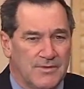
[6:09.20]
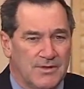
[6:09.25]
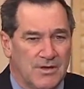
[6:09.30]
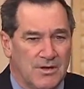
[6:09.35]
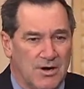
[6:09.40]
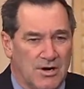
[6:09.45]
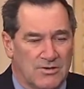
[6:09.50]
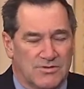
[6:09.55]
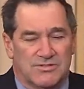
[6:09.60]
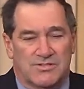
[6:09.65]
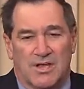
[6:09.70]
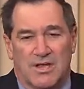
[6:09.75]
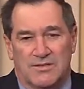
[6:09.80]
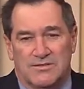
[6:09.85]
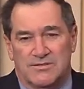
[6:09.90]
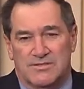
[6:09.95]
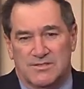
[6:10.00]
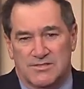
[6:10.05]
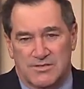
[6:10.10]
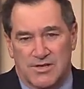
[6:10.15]
our
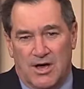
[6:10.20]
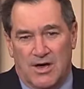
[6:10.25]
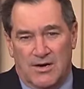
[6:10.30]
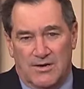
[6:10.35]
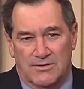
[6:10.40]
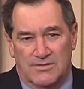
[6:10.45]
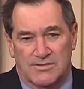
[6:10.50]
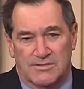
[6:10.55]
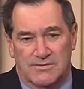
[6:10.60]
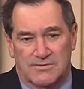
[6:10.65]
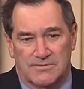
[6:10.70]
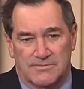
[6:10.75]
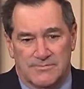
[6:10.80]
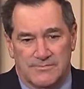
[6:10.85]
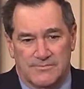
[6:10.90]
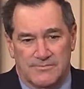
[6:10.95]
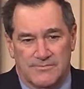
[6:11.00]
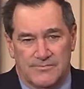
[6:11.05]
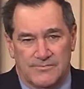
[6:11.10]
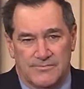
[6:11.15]
sons and daughters.
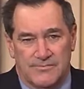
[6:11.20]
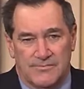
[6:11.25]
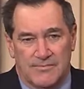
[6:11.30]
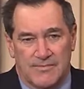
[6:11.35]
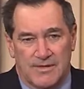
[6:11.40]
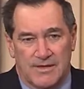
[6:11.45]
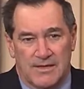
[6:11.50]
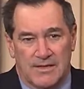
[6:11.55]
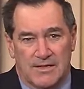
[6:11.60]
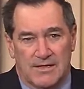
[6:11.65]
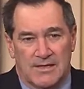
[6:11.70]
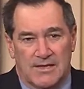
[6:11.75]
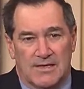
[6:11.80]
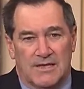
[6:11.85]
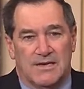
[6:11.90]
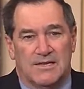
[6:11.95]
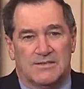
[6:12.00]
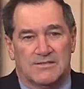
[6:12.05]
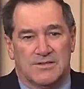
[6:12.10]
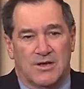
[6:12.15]
It
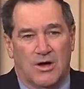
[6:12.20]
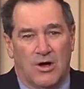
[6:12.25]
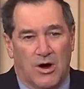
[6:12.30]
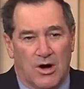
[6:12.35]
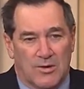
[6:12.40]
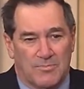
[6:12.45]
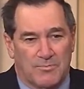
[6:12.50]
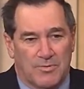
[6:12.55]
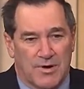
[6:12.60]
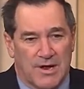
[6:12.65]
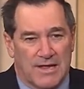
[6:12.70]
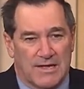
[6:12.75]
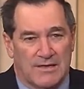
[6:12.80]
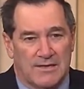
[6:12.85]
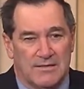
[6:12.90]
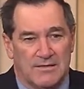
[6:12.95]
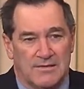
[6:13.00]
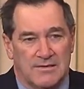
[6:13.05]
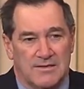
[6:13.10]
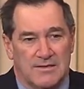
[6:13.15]
is a heartbreak
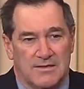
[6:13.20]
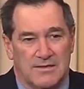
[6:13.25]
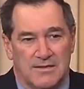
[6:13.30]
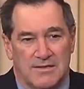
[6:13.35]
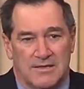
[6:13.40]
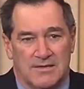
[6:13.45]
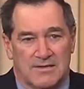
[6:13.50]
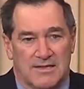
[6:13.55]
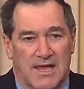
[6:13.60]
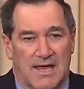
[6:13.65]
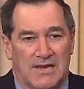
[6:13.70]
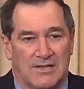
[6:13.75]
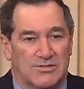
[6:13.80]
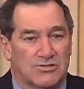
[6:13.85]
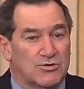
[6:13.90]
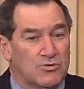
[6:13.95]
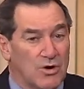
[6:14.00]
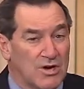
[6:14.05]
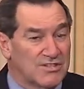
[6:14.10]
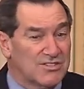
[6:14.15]
that is
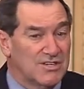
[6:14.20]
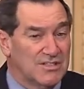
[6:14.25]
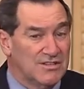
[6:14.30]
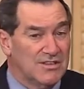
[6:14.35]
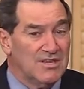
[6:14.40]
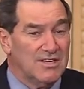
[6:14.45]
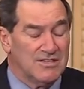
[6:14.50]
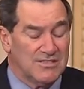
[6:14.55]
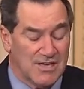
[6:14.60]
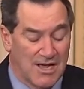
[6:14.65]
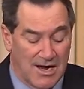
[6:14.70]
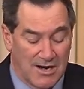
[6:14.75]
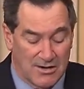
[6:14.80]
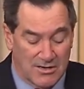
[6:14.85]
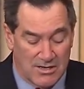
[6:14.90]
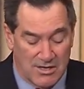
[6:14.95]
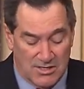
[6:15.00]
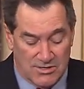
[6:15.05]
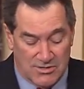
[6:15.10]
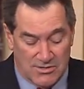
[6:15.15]
crushing the entire
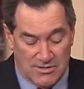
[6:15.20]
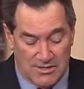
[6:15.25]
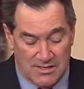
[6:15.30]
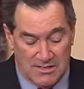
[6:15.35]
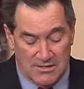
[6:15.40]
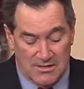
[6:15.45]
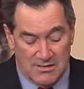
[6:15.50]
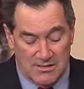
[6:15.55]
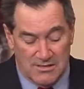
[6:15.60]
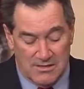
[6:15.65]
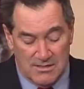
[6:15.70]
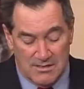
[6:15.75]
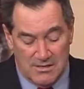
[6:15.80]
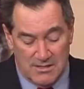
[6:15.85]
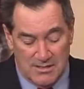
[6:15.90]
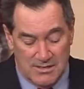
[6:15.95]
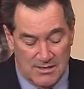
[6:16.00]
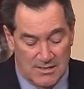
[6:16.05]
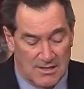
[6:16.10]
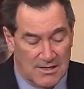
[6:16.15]
country.
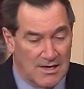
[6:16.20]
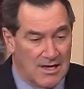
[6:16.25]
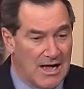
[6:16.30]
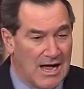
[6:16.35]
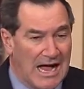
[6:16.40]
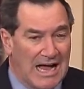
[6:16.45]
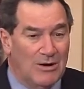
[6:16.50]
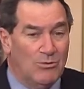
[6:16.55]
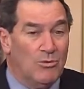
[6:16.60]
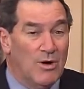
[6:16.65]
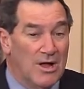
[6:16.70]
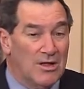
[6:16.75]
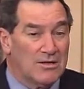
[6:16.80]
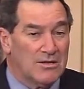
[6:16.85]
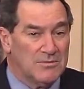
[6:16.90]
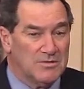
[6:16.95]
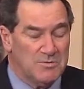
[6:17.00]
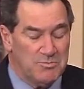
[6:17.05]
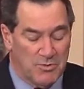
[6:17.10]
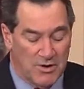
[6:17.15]
I
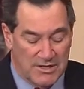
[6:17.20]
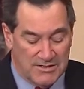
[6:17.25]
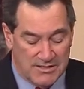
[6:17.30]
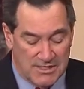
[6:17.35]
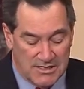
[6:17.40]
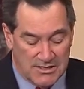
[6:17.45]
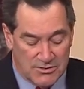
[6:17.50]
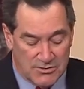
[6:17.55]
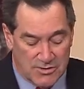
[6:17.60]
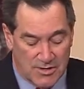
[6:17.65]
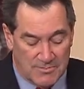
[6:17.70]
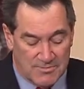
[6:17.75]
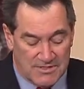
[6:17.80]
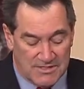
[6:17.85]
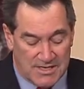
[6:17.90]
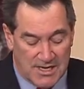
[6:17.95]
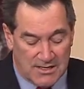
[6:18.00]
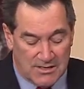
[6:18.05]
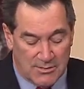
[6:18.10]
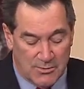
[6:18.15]
welcomed President Trump's
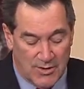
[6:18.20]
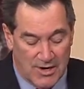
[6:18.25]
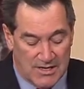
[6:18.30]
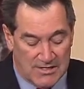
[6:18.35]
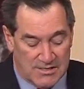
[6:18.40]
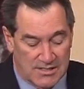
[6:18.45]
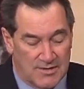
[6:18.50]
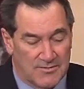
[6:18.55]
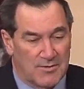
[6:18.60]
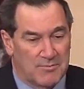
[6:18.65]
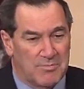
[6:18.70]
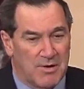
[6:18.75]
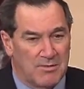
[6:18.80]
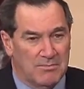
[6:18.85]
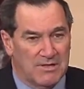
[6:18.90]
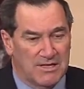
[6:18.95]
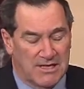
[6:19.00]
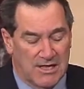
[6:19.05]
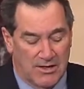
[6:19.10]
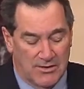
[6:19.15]
declaration of a
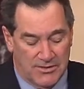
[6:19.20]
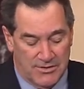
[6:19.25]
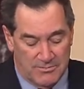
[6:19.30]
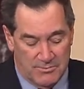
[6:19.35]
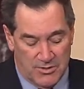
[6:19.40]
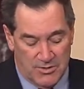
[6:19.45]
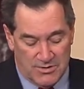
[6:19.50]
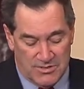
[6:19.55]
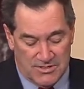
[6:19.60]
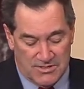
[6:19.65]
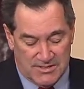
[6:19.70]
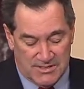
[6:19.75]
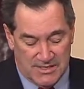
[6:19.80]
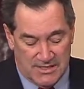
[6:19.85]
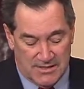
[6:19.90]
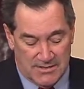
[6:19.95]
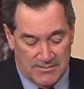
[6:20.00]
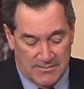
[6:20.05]
public health emergency,